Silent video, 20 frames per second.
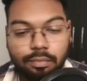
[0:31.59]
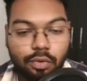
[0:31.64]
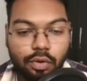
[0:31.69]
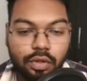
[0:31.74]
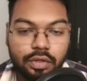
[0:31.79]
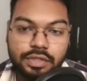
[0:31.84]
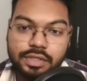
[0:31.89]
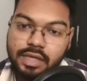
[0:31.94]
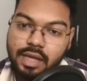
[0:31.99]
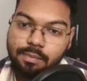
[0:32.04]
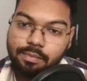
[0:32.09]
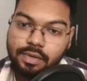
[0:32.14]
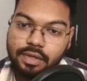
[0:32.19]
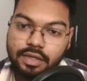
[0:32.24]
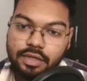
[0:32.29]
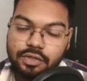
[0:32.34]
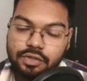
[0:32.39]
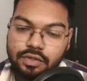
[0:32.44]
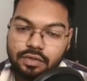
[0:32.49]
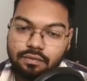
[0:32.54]
production
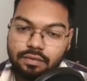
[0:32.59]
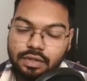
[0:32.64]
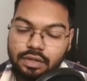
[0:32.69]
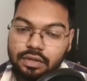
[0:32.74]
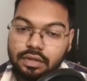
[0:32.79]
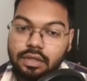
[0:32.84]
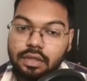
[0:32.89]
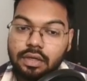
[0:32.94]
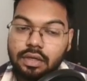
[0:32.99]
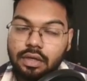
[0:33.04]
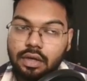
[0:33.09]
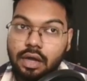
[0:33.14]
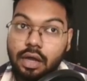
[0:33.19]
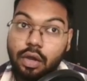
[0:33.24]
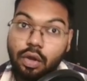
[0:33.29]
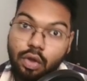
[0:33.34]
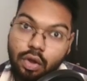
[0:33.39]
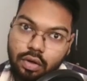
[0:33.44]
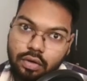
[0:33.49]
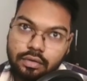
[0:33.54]
application with
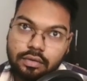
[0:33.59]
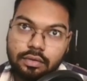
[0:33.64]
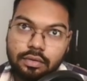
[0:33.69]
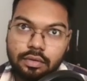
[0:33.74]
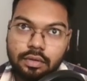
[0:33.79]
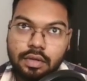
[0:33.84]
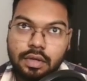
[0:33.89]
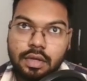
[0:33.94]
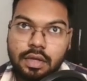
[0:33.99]
along